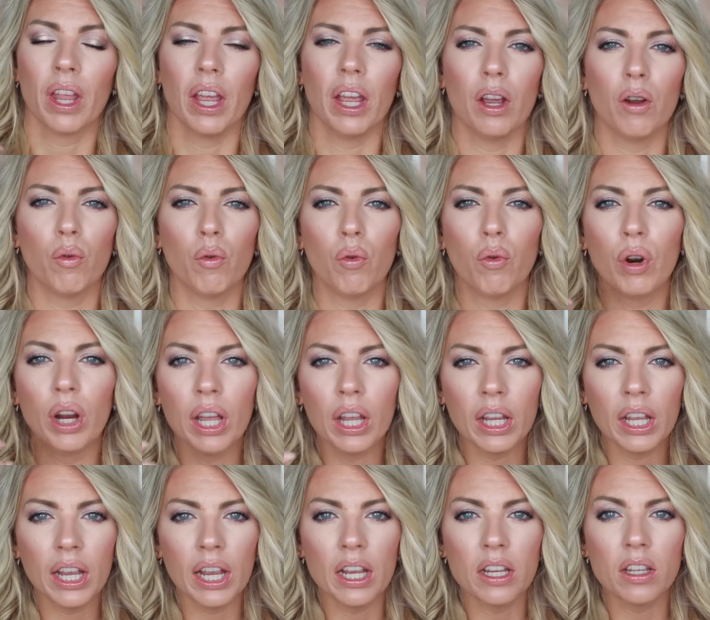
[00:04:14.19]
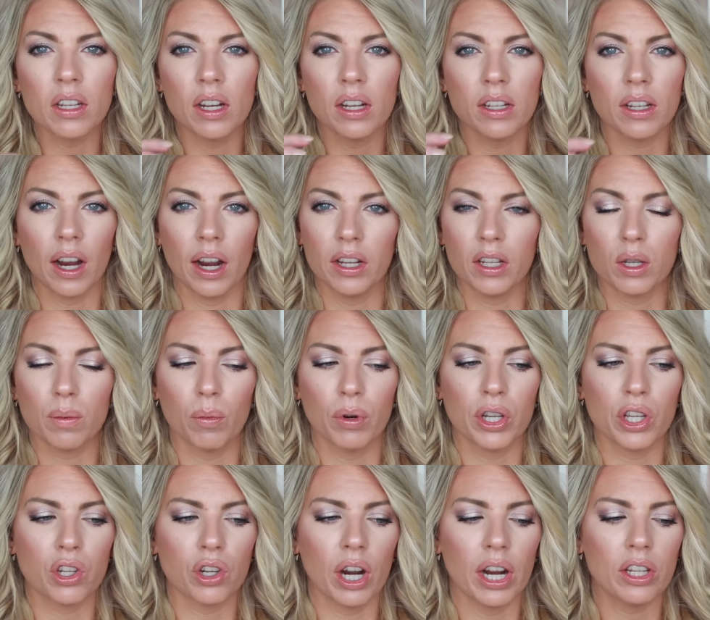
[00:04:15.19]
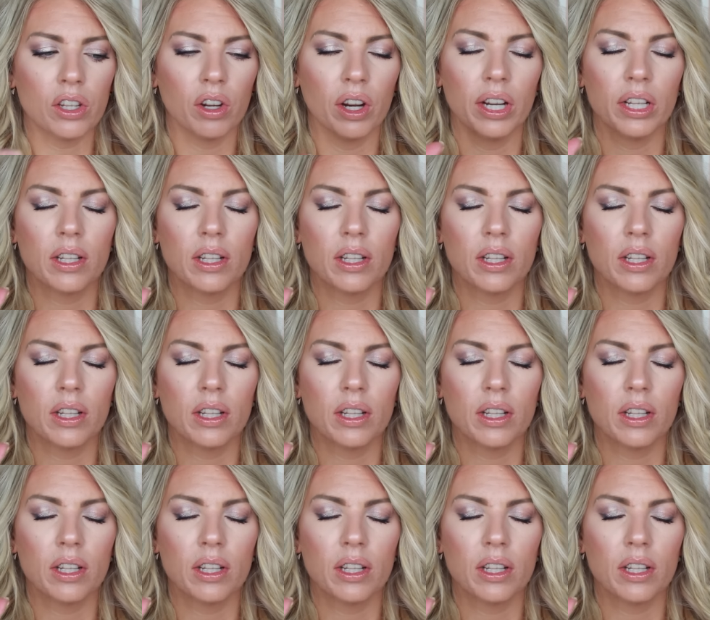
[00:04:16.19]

It really is an intense moisturizer.